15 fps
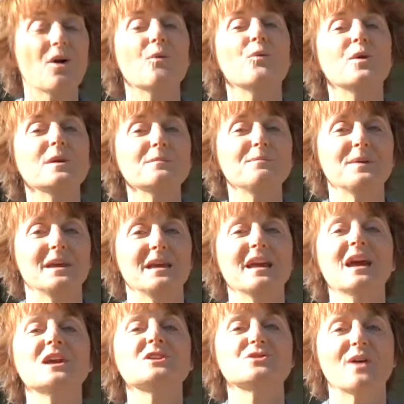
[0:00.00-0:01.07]
would be
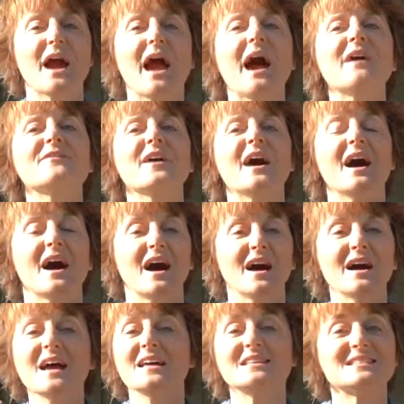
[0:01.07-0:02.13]
to have a
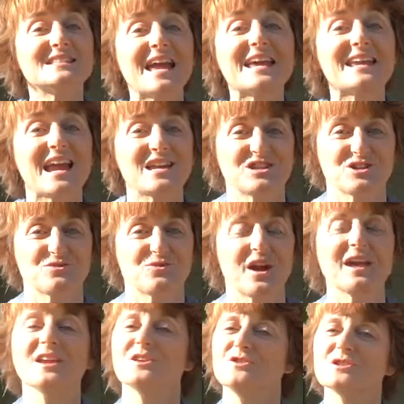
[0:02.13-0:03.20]
staycation,
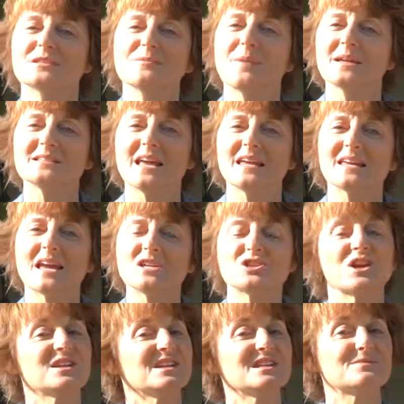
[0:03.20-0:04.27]
right? Use some of my daycation
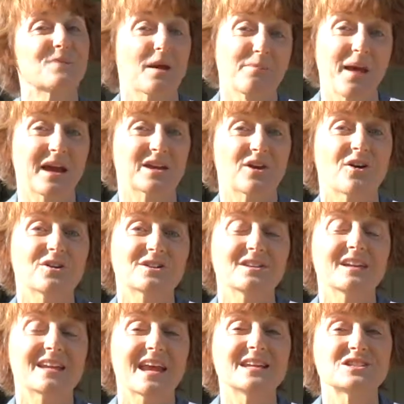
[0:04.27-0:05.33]
ideas, my
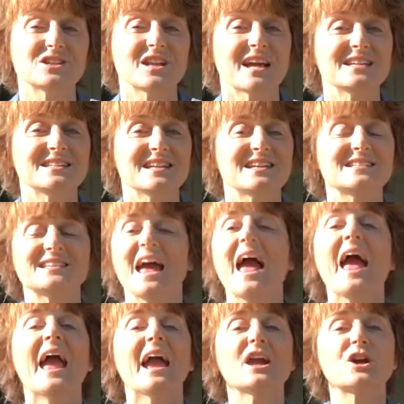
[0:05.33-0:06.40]
backyardcation ideas,
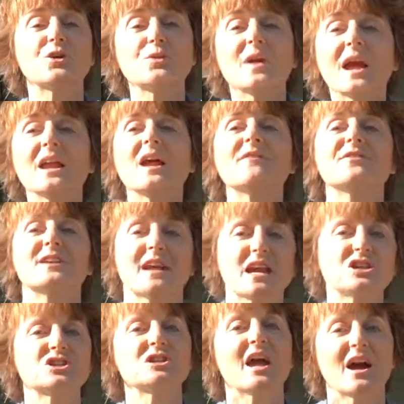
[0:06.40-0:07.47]
and create a
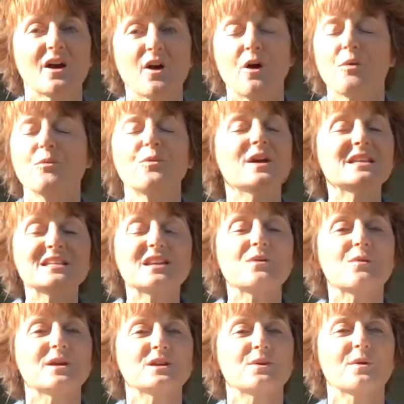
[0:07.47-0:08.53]
vacation at home. We did it
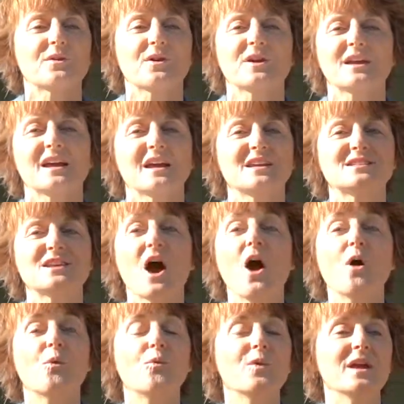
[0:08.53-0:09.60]
one year with our kids.
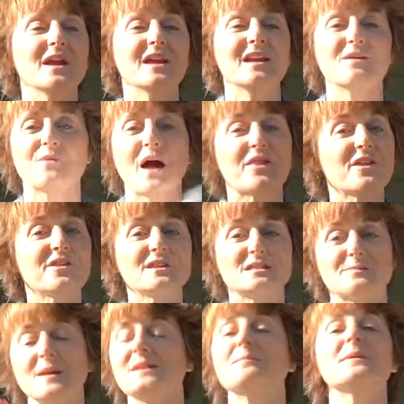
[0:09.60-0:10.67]
We, rather than
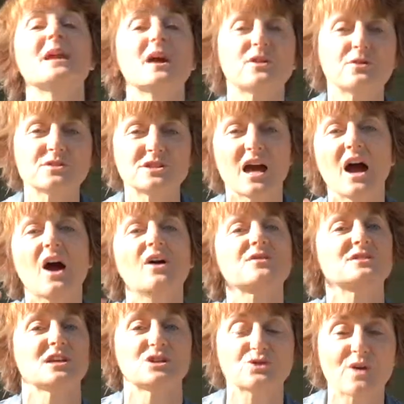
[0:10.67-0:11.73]
spending money on
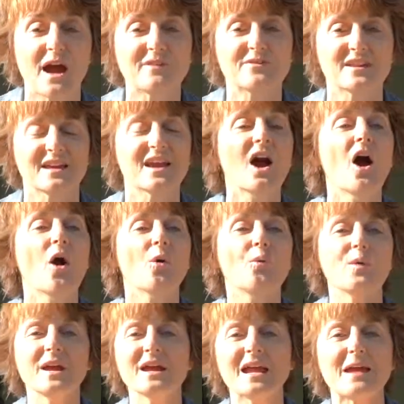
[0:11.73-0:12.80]
hotels and traveling,
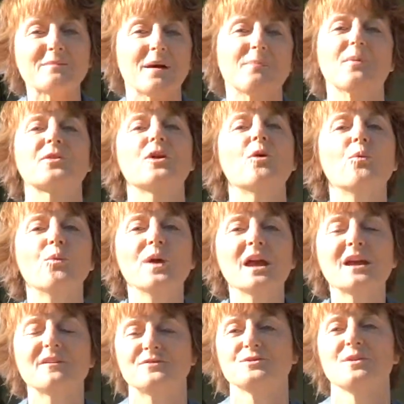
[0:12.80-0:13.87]
we came up with a
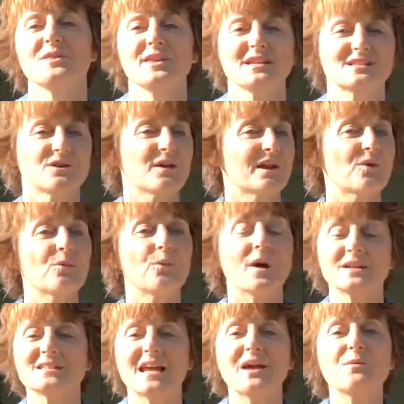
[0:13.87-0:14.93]
week of doing things. So like
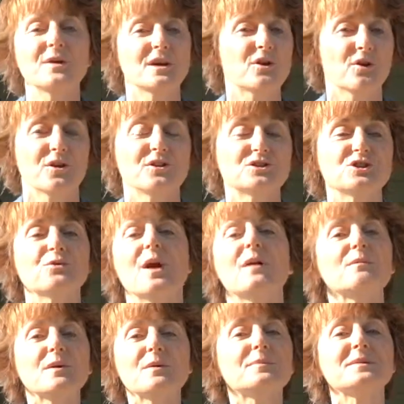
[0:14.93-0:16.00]
one day we'd go to the zoo,
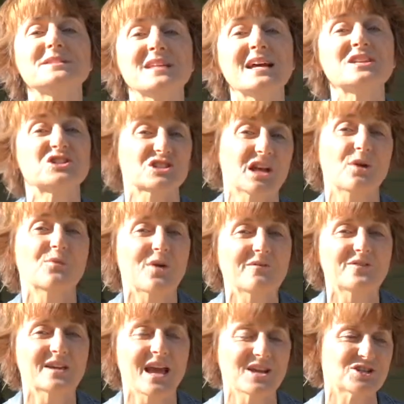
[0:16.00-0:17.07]
and we would pretend just like we're on
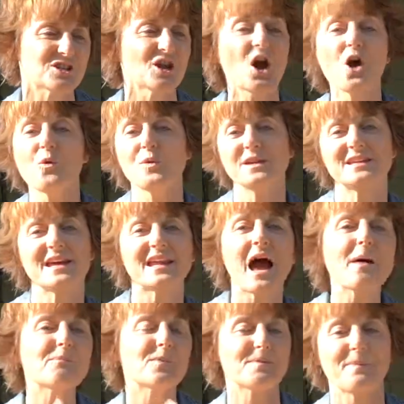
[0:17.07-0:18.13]
vacation. We'd get
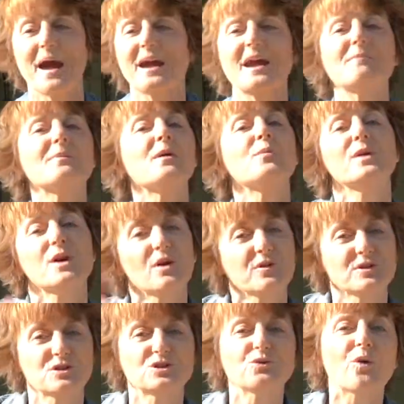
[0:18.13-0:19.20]
up, we'd pack up, and we'd go to
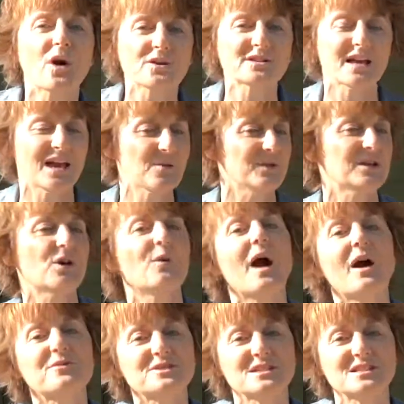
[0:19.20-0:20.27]
the zoo all day. We'd go
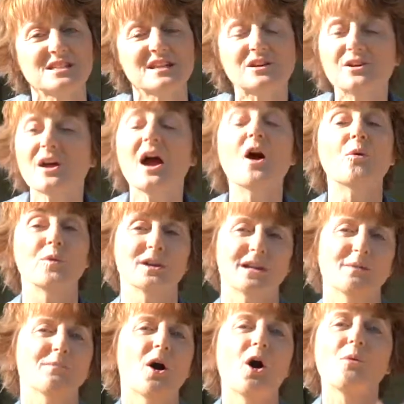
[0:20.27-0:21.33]
out to dinner. We'd
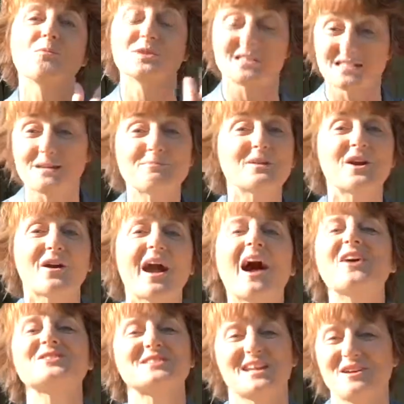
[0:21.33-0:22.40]
come home, we'd sleep in our
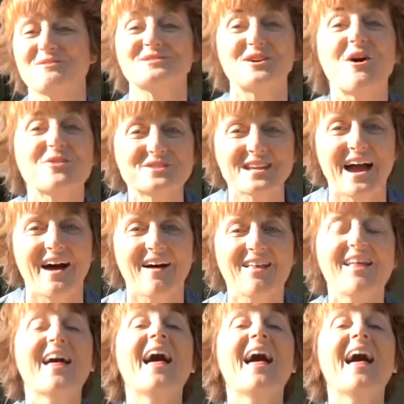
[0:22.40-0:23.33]
house like it was a hotel,